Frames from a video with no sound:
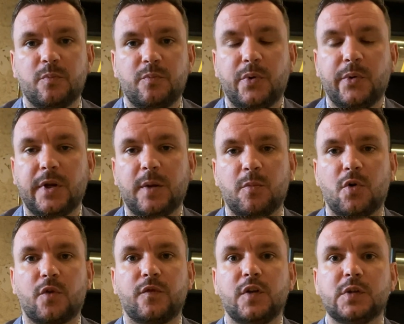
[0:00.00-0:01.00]
putting
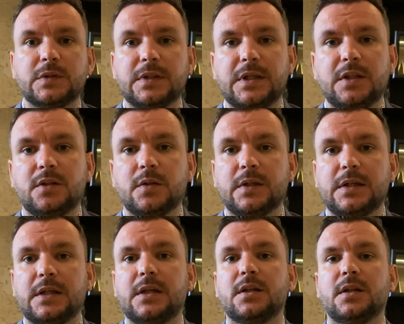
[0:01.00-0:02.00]
more fuel into
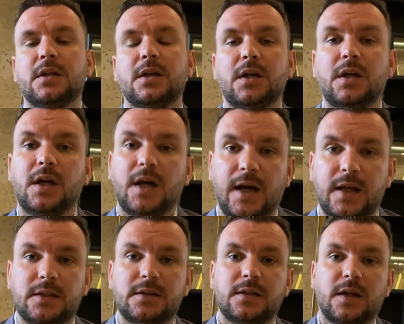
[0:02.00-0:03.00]
it,
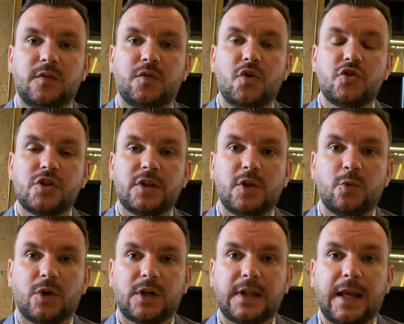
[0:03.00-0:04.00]
and unfortunately
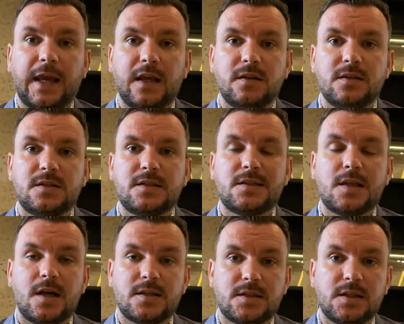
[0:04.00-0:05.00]
worked against
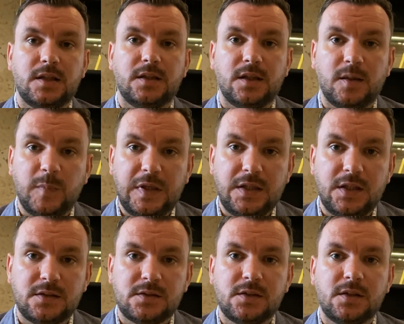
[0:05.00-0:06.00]
us in the
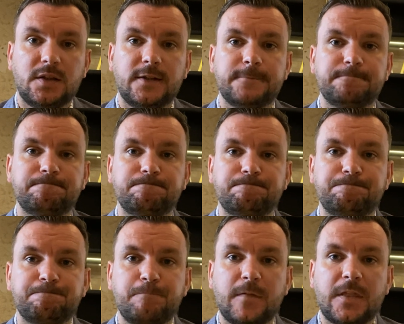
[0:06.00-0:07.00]
immediate
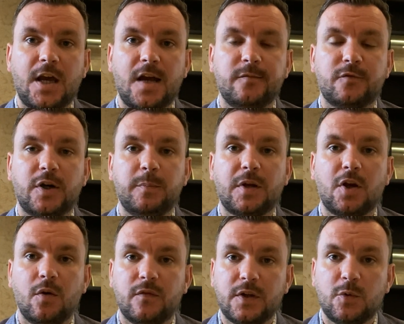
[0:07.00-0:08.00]
time frame, but
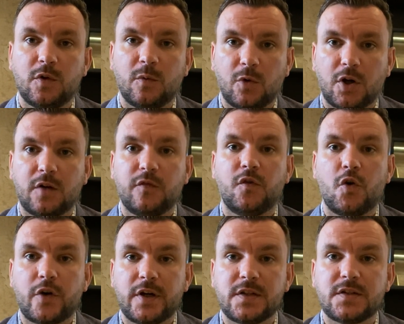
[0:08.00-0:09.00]
hopefully will work
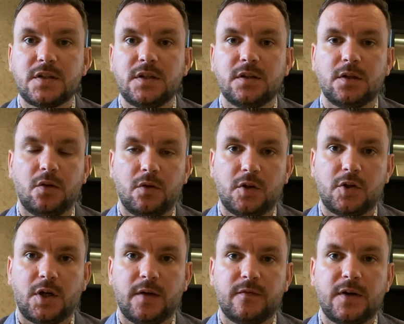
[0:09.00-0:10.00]
for us in the longer
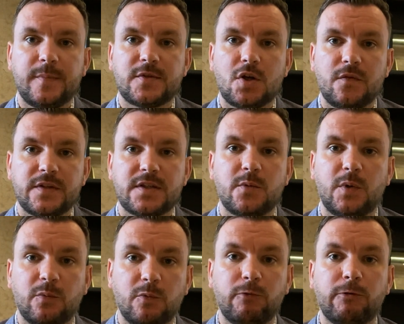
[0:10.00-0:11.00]
time frame. So obviously
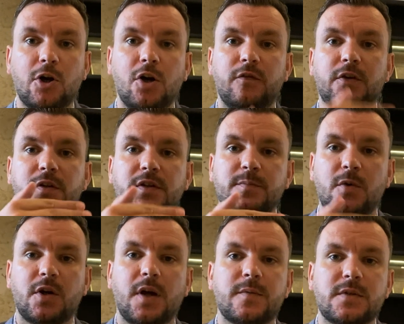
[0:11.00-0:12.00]
when we recover on the
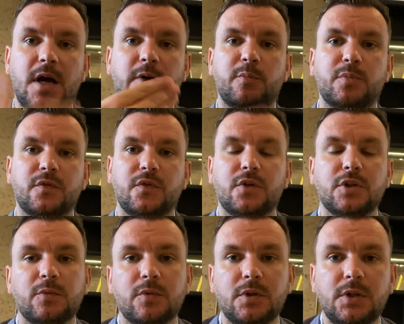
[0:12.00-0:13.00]
small caps, our
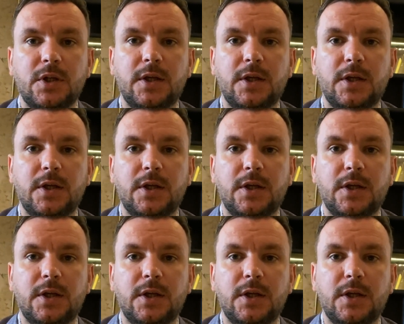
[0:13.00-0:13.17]
portfolio will